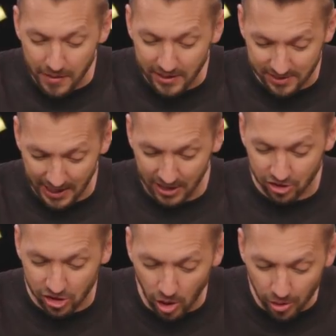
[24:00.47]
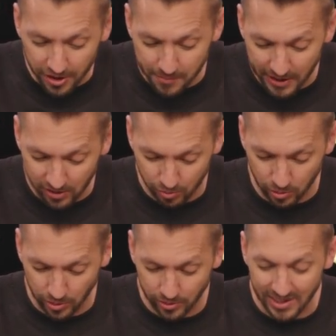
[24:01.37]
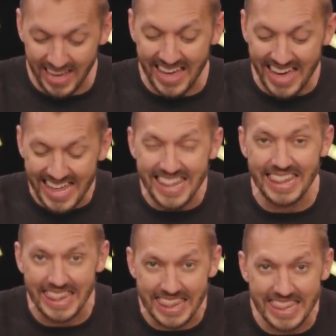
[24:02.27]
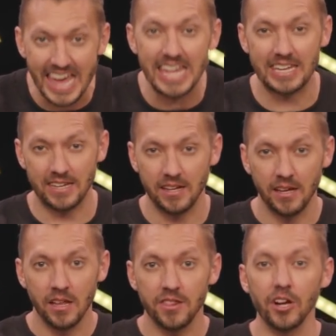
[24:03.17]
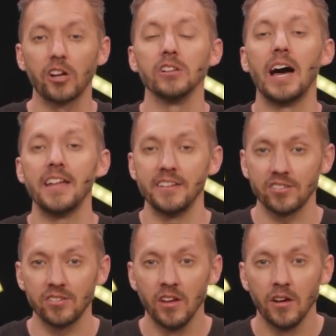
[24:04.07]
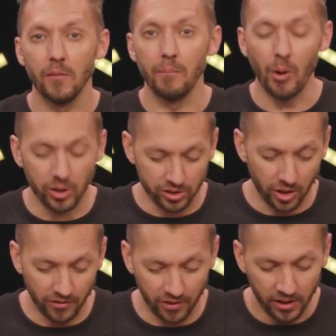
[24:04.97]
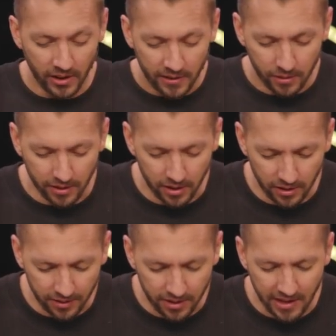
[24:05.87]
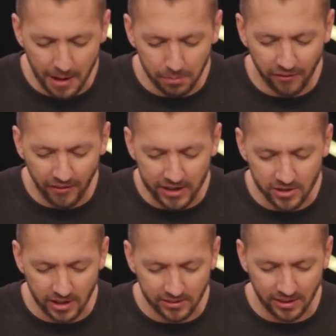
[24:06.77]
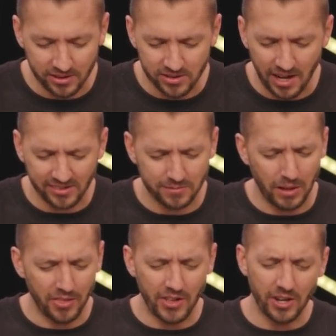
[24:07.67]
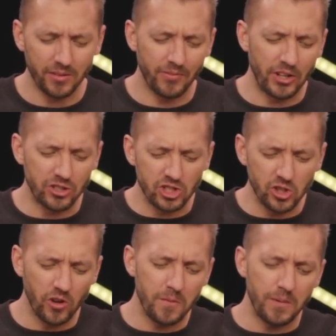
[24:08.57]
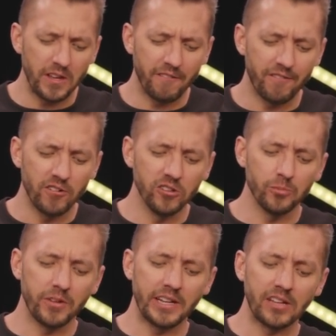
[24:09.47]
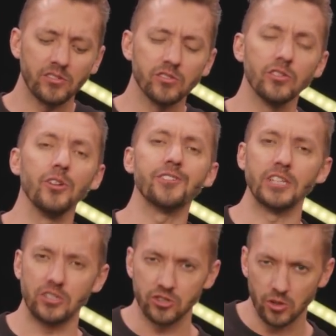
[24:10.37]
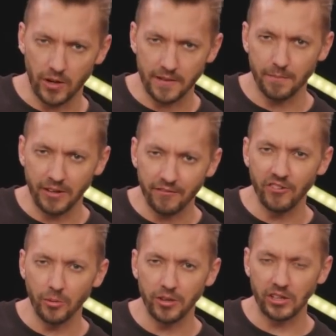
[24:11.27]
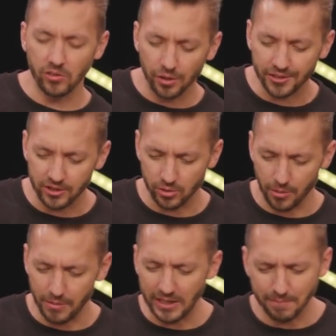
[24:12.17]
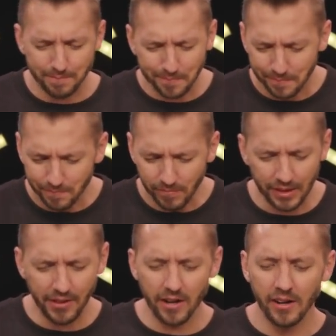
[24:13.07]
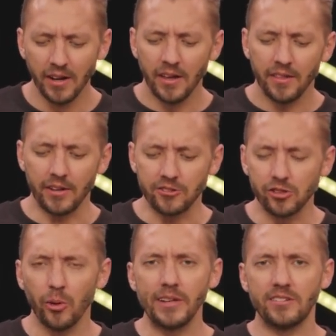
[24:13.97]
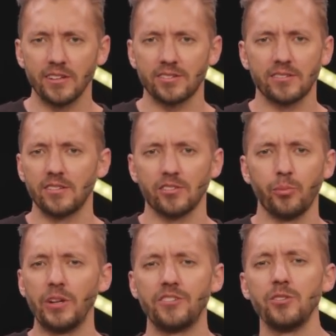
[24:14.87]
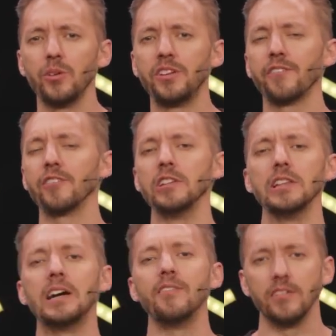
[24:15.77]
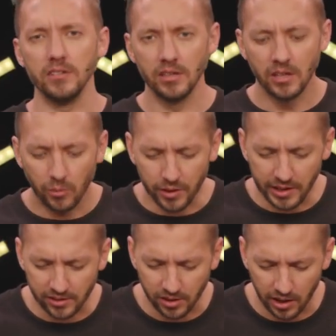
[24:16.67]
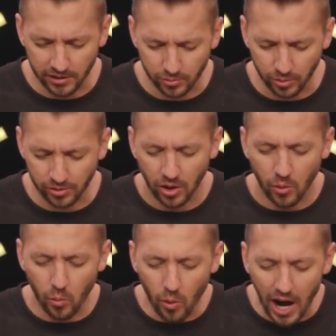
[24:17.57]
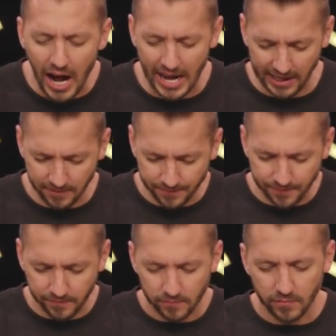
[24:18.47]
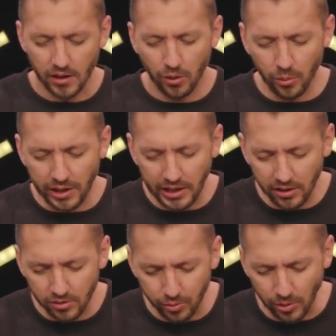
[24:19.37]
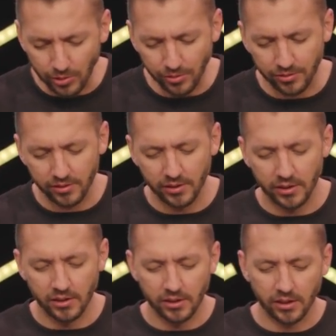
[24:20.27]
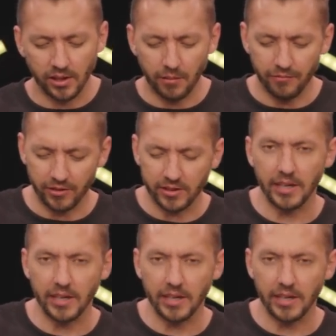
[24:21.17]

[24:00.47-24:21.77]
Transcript: his hands, show them his wounds, and then their gladness boiled over. Uh, the Amplified translation talks about their, their joy being filled with exultant joy, being filled with exultant joy, meaning their, their joy just, just went to a different level when they saw his wounds. Why would his wounds comfort